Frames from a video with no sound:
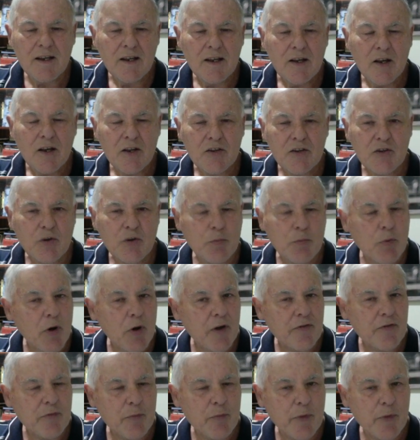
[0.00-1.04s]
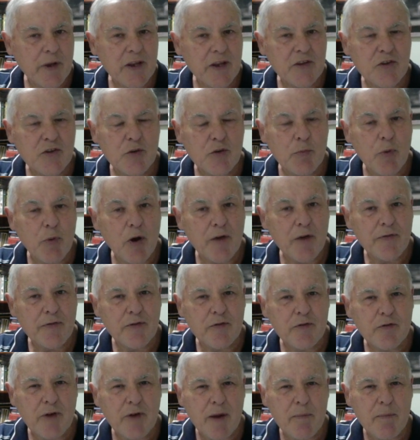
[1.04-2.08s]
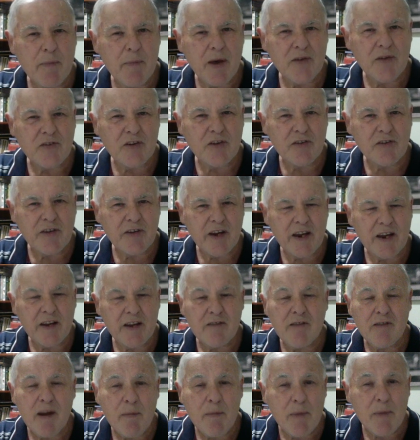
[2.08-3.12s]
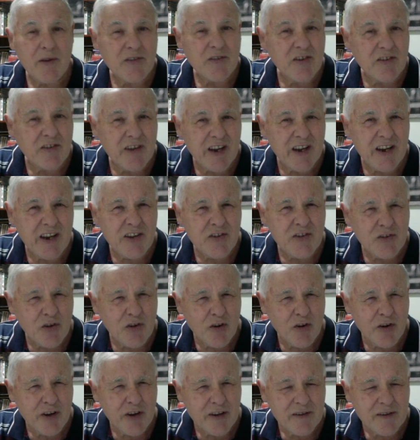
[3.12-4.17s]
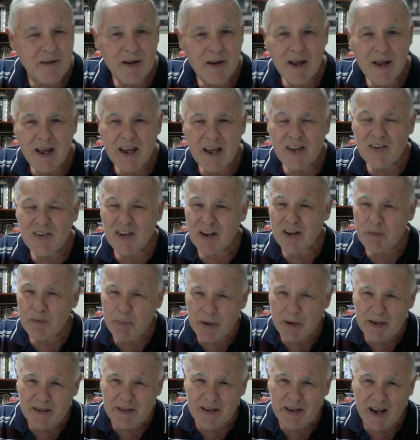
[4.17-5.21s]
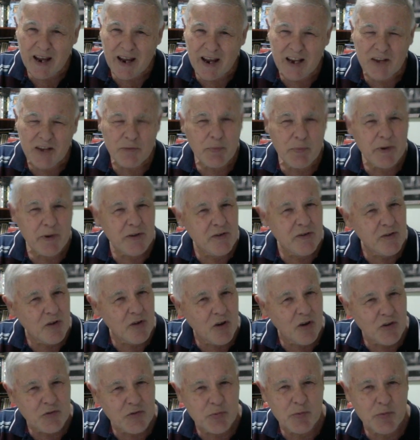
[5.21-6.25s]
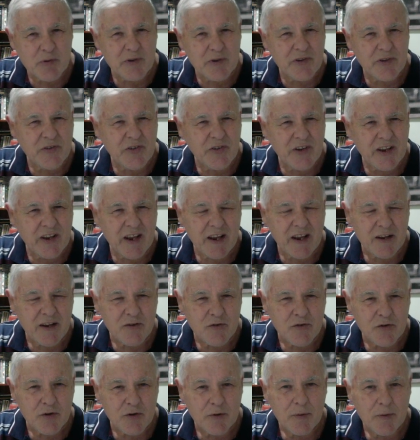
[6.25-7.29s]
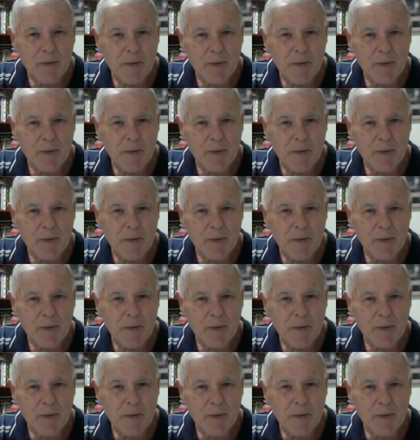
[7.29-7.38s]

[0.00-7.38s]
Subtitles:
it's goodbye from me. It's goodbye from Grandmaster Teddy. Grandmaster Teddy's tired. He's had a big day. He's been to the hospital to see Andrew,